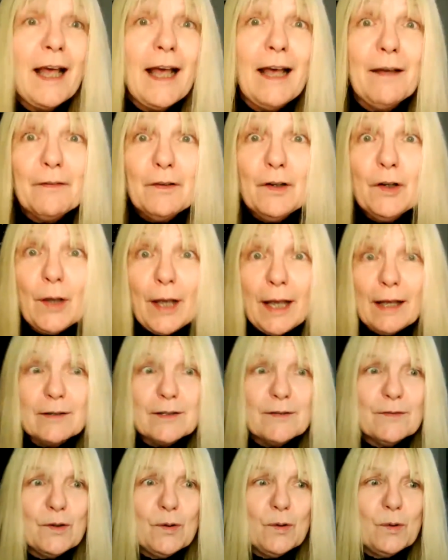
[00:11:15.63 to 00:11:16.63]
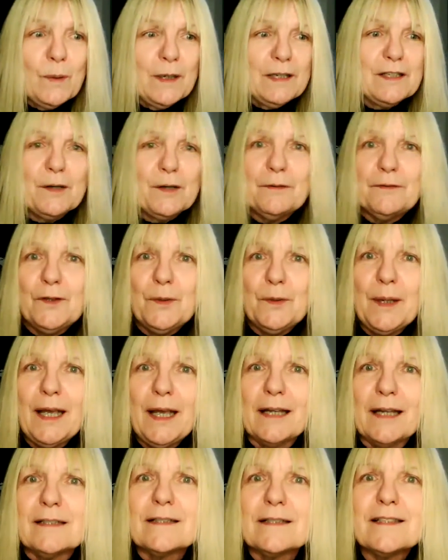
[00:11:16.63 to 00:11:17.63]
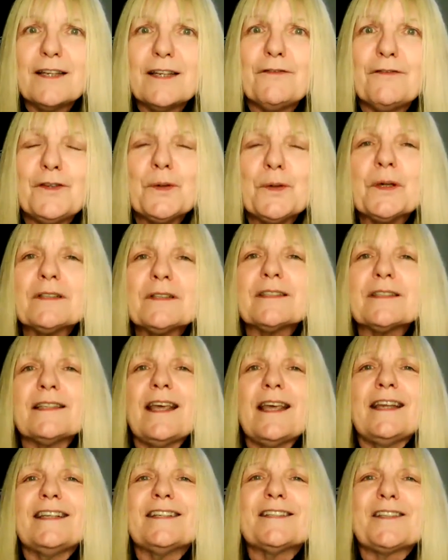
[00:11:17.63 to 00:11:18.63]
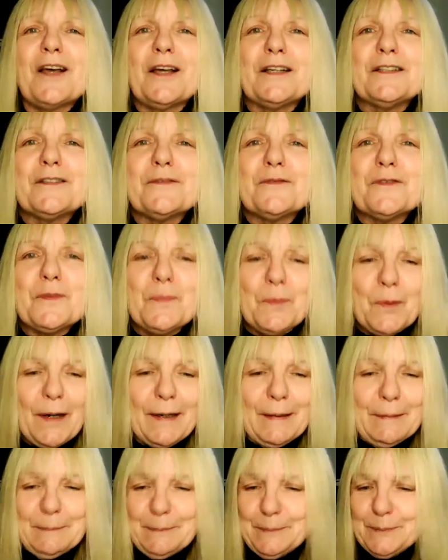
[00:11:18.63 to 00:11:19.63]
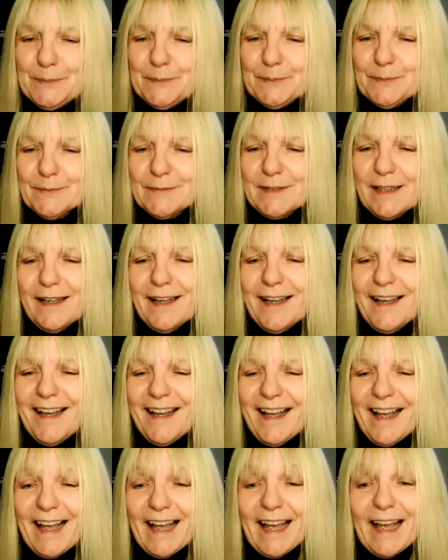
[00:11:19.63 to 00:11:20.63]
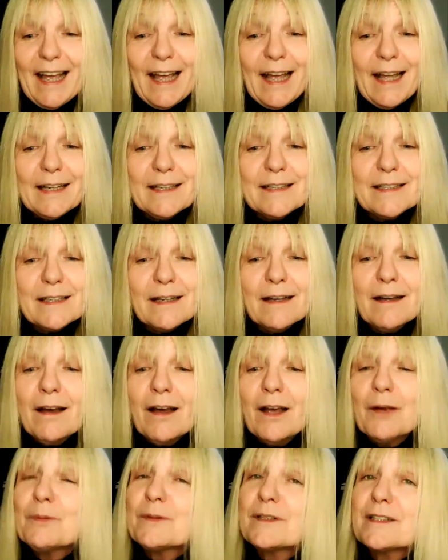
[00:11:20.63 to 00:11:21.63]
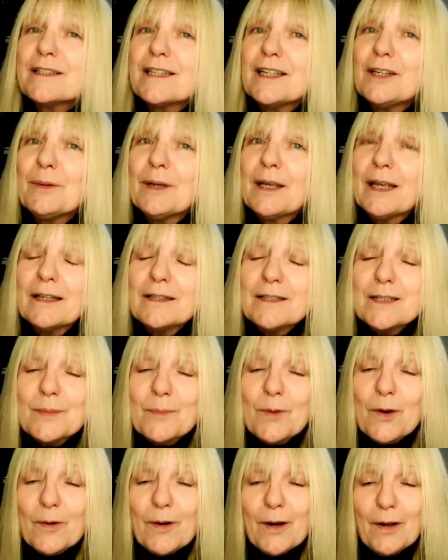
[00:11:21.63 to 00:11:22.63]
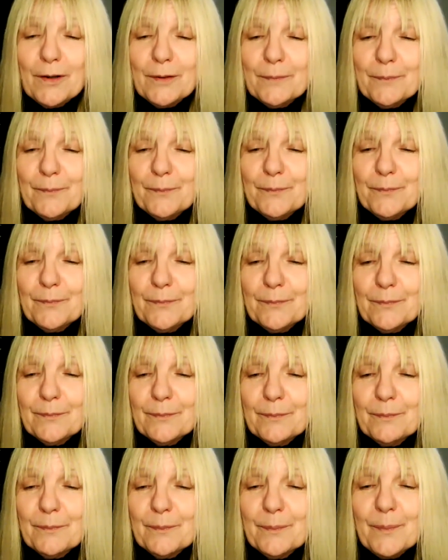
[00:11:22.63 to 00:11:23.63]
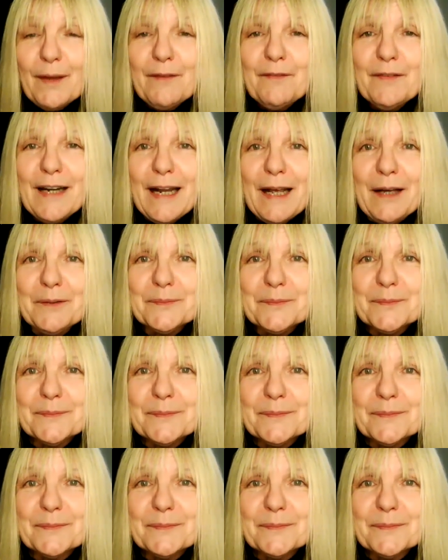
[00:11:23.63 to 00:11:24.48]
Have a look out of your window if you can and see if you can see any signs of spring and I will see you again tomorrow. Bye for now.